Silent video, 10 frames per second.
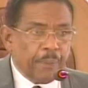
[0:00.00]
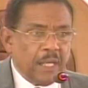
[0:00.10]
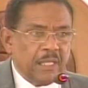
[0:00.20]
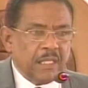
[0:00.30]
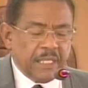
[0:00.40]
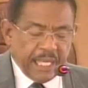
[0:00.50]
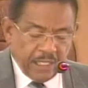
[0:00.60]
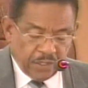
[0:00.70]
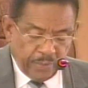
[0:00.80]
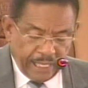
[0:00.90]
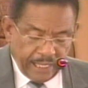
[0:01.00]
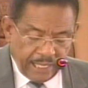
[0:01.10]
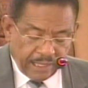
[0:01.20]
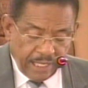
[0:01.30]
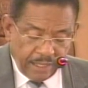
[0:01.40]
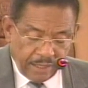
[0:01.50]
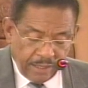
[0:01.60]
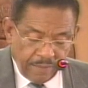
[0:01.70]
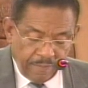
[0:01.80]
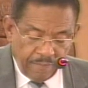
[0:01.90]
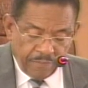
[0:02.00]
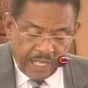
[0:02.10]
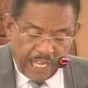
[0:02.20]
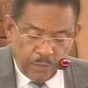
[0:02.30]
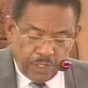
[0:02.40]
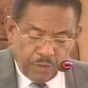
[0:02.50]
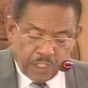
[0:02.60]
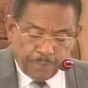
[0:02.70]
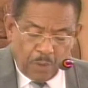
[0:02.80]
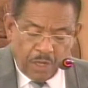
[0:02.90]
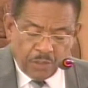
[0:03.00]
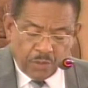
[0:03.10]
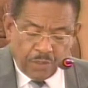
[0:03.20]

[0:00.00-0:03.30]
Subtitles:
policy that is realistic and which responds to the